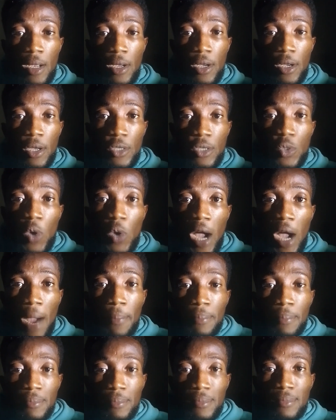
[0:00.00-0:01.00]
So I'm
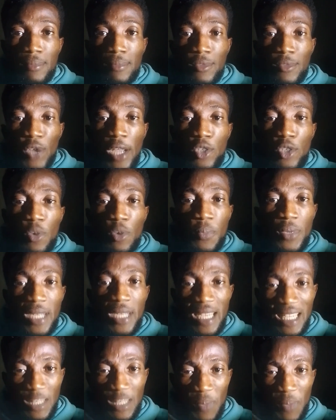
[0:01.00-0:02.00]
trying to build a
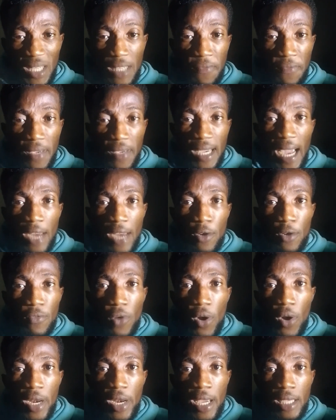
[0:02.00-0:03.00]
specific kind of
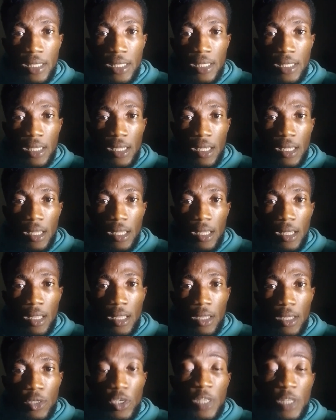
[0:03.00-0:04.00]
audience.
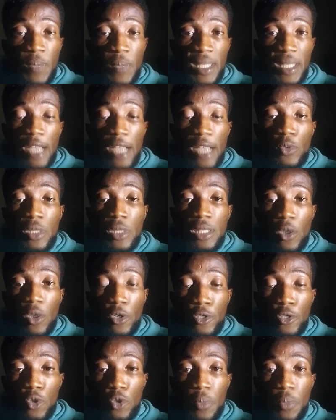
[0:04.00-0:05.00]
So it's better I do it on
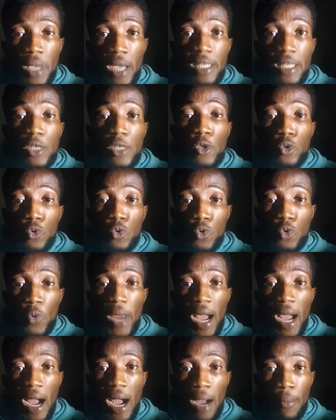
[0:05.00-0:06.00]
YouTube here. It's on tutorial.
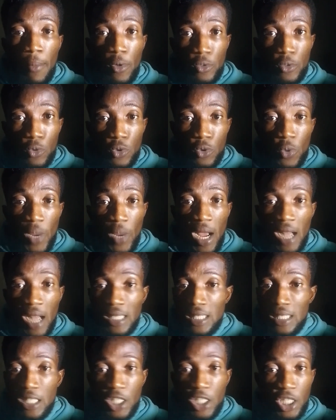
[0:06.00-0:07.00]
I'm on tutorial
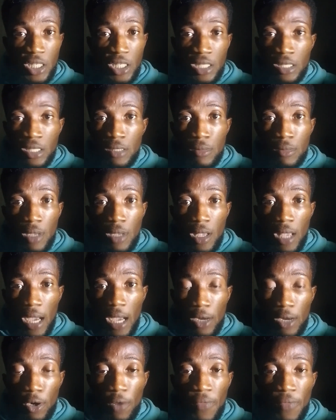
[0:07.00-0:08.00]
teaching and
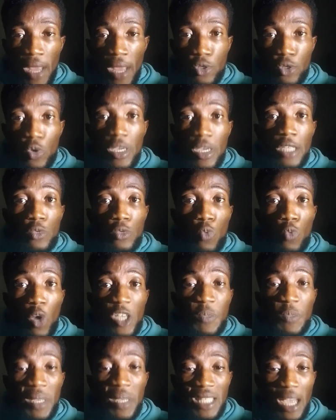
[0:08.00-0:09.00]
all of that. So it works
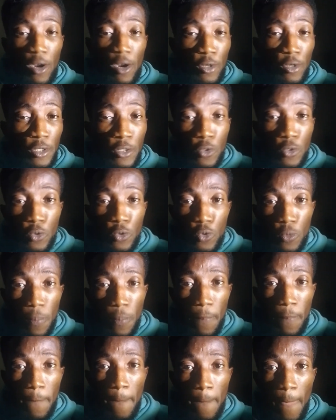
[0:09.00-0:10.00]
better on YouTube
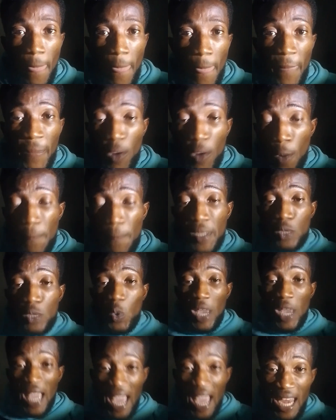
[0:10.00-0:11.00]
compared to
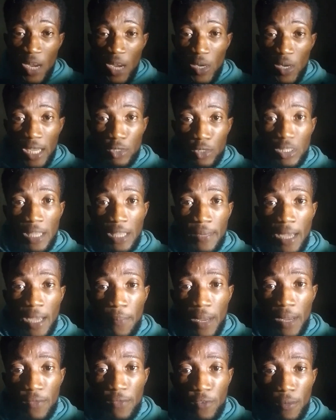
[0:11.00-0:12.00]
any other social media
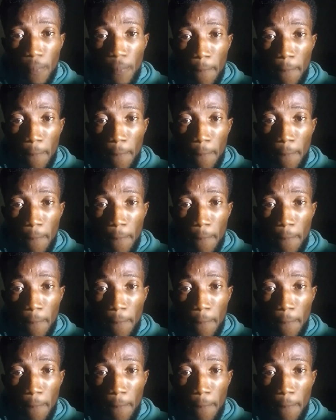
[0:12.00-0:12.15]
platform.